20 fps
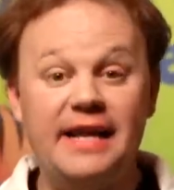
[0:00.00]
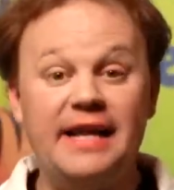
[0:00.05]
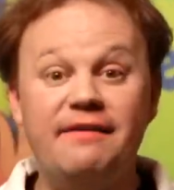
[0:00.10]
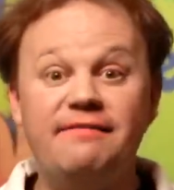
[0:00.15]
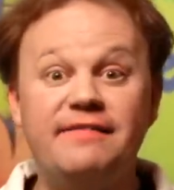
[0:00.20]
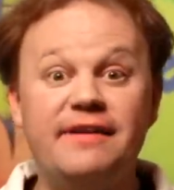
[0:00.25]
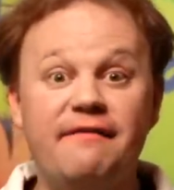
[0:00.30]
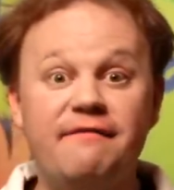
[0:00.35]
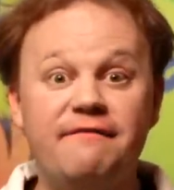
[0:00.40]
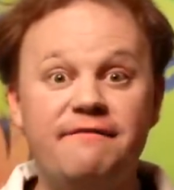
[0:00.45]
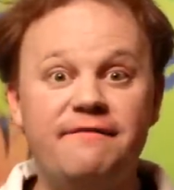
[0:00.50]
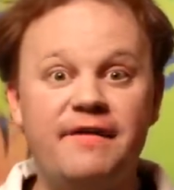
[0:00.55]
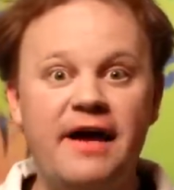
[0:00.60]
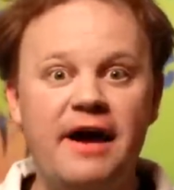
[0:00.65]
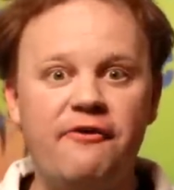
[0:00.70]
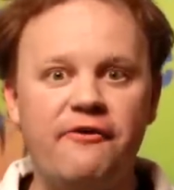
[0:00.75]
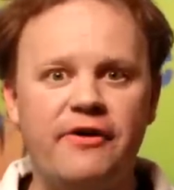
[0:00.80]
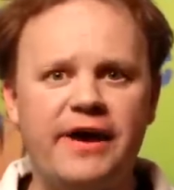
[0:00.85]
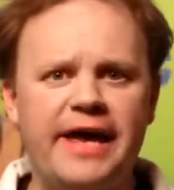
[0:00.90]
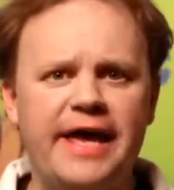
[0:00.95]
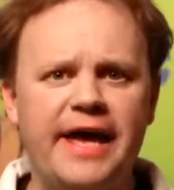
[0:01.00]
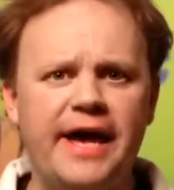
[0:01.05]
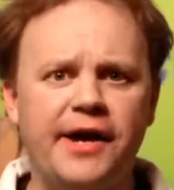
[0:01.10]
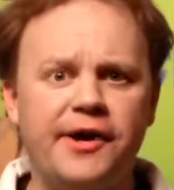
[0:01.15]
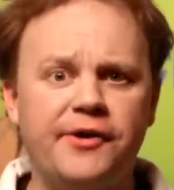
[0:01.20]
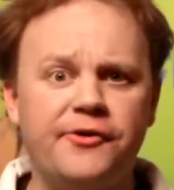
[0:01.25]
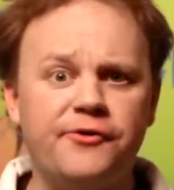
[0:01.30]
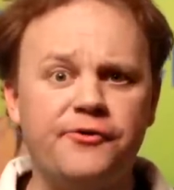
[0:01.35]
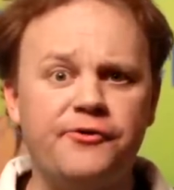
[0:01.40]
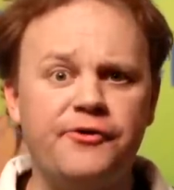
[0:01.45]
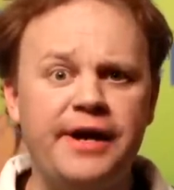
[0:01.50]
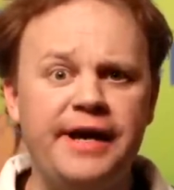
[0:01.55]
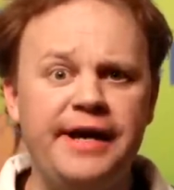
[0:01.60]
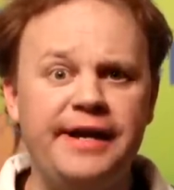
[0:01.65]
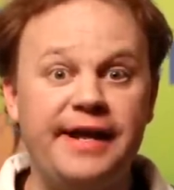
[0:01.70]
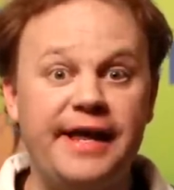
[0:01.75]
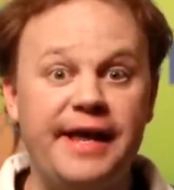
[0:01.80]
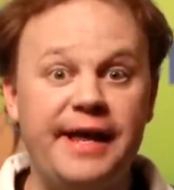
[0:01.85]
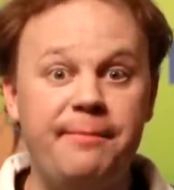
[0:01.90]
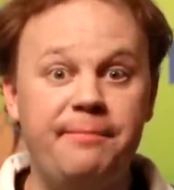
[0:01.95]
lived a very
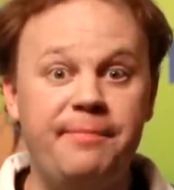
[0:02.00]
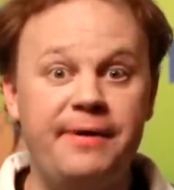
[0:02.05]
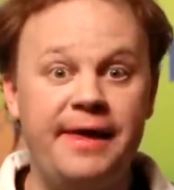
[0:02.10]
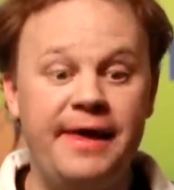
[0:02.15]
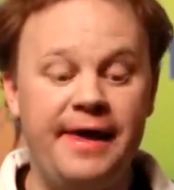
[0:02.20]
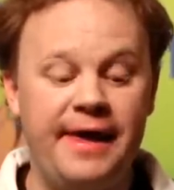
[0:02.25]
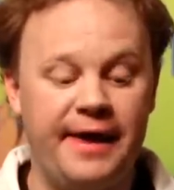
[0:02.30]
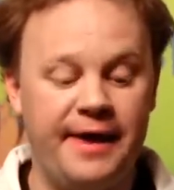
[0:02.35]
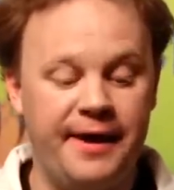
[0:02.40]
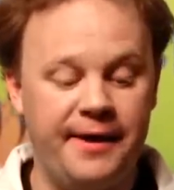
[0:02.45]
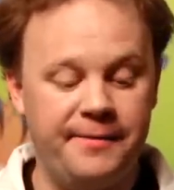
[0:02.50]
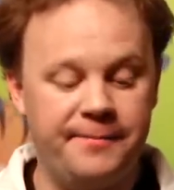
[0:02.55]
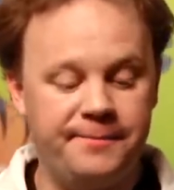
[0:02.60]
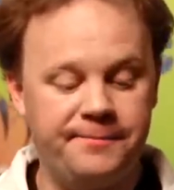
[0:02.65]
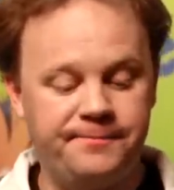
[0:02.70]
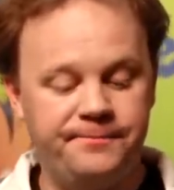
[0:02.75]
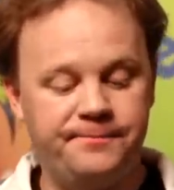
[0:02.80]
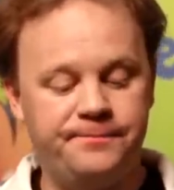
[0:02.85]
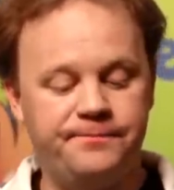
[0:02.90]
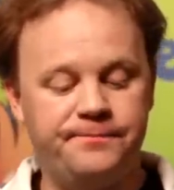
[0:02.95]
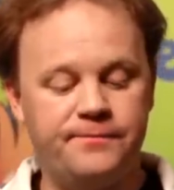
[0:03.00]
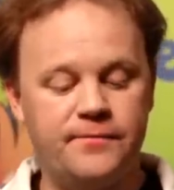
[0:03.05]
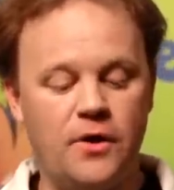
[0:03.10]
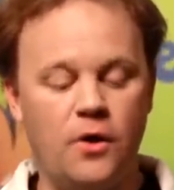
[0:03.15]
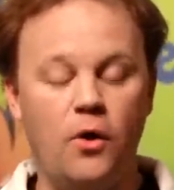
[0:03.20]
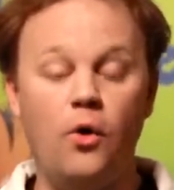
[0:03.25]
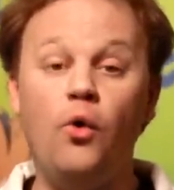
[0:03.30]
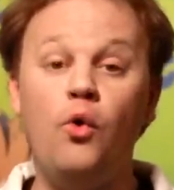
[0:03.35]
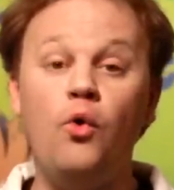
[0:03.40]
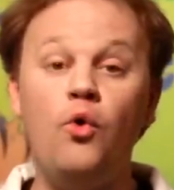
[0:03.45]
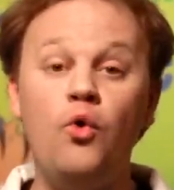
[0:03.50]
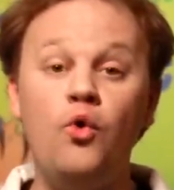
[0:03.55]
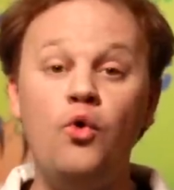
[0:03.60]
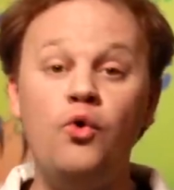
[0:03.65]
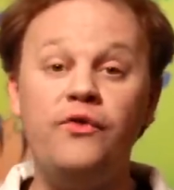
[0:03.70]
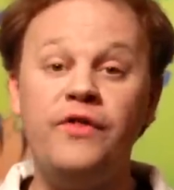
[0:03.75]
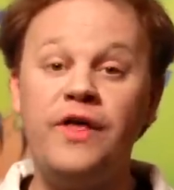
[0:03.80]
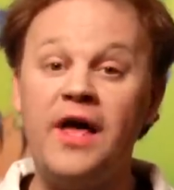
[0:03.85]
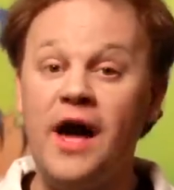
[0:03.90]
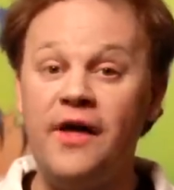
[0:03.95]
greedy bee.
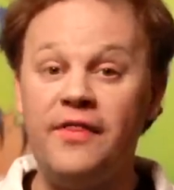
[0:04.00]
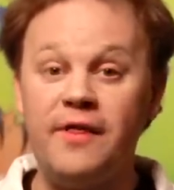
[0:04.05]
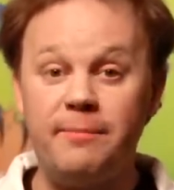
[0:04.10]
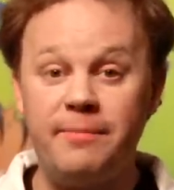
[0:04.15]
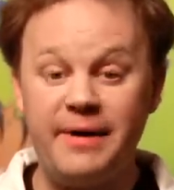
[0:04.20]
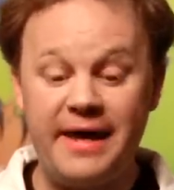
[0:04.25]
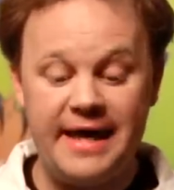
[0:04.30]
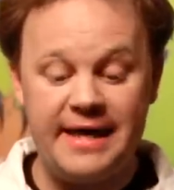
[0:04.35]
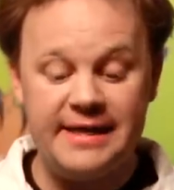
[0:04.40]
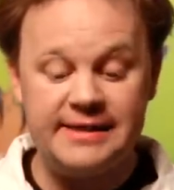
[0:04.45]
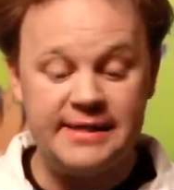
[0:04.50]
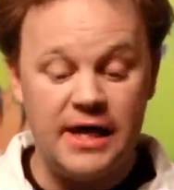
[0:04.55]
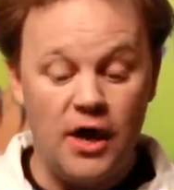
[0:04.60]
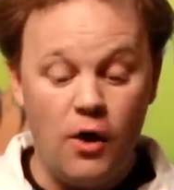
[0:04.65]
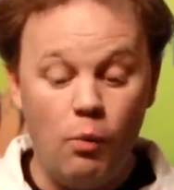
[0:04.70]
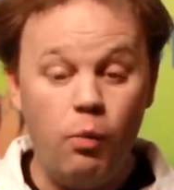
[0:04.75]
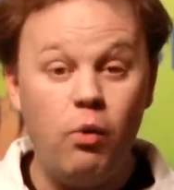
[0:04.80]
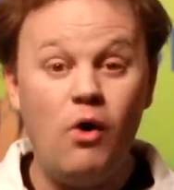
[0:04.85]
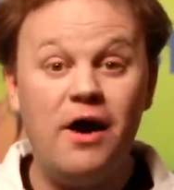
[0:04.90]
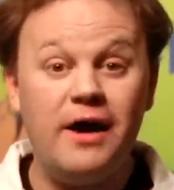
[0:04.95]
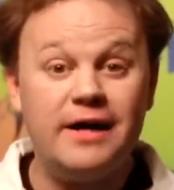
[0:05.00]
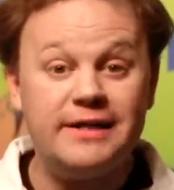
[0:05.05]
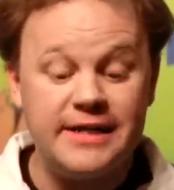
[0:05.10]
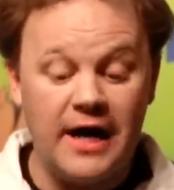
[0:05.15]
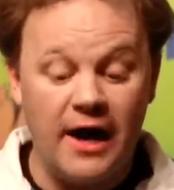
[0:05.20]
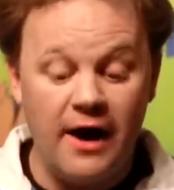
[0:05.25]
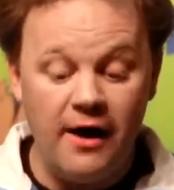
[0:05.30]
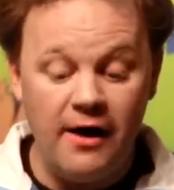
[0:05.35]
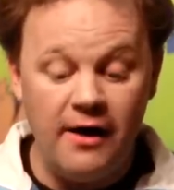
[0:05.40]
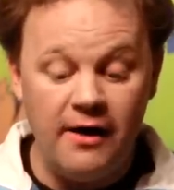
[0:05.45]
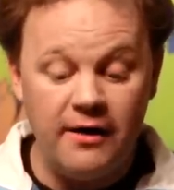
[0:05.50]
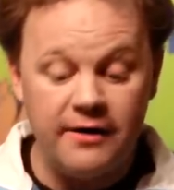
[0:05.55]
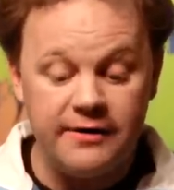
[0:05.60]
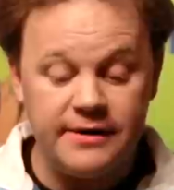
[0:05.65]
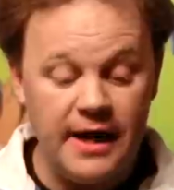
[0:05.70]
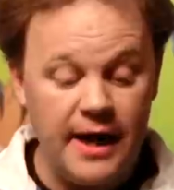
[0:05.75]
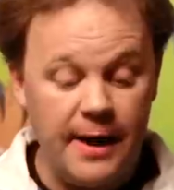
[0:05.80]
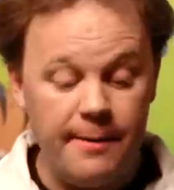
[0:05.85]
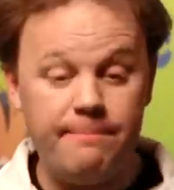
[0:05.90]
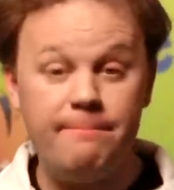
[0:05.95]
All the other bees worked
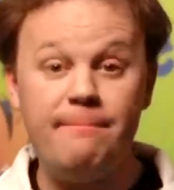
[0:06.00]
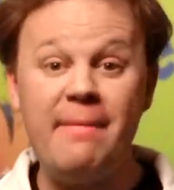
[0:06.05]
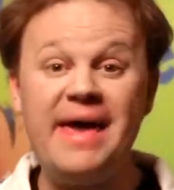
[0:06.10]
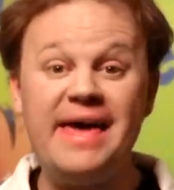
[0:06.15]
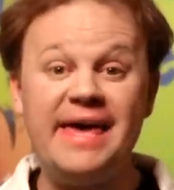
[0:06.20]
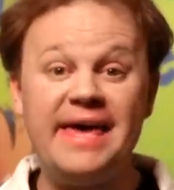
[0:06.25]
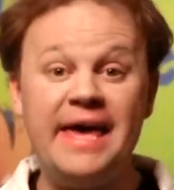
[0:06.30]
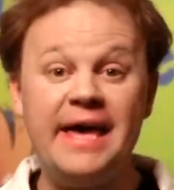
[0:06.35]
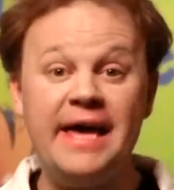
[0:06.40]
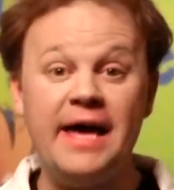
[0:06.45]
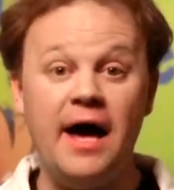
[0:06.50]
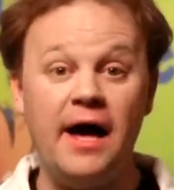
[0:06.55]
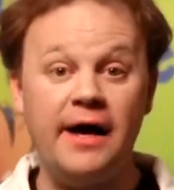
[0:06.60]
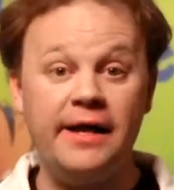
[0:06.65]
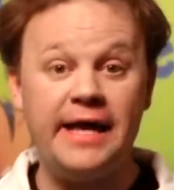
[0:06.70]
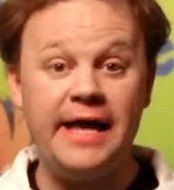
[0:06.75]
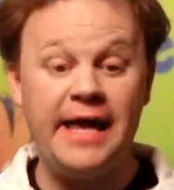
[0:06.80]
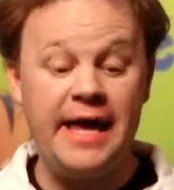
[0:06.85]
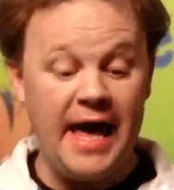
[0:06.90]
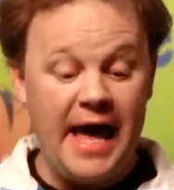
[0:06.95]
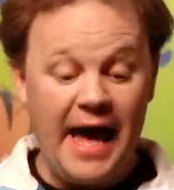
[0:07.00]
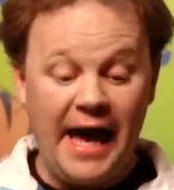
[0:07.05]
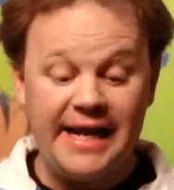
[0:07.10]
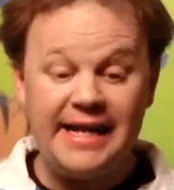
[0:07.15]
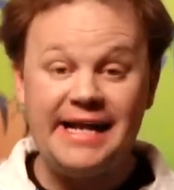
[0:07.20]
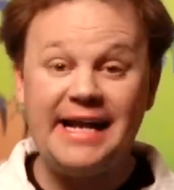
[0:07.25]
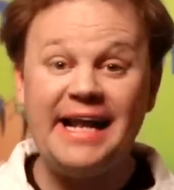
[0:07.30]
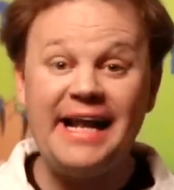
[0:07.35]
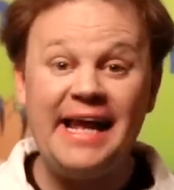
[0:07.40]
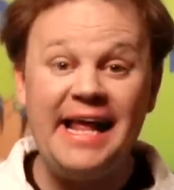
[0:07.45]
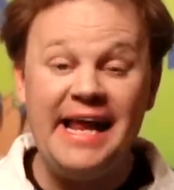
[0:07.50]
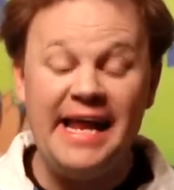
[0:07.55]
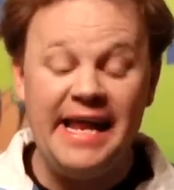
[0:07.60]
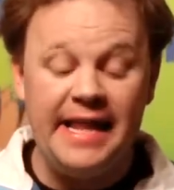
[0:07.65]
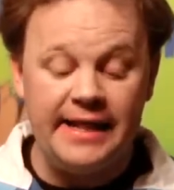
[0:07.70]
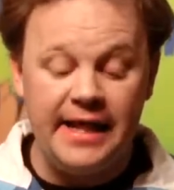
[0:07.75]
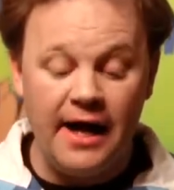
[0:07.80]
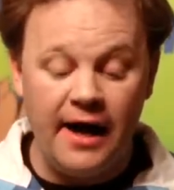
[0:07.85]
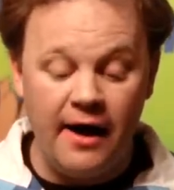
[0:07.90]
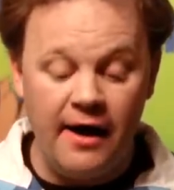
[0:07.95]
hard, making honey and
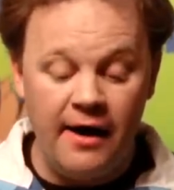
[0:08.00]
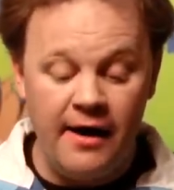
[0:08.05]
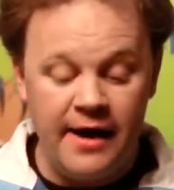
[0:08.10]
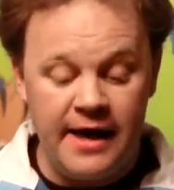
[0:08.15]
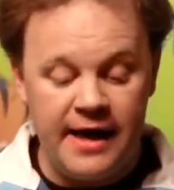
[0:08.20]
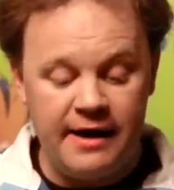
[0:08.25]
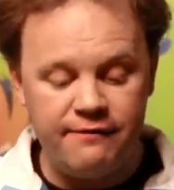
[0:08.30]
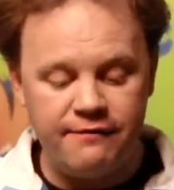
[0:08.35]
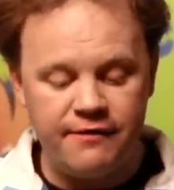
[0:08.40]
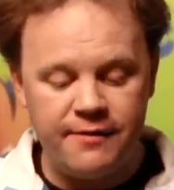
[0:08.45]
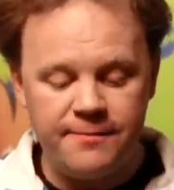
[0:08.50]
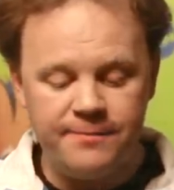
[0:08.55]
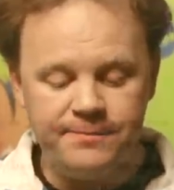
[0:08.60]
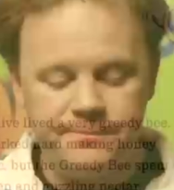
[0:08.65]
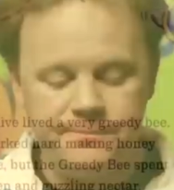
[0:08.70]
cleaning the hive.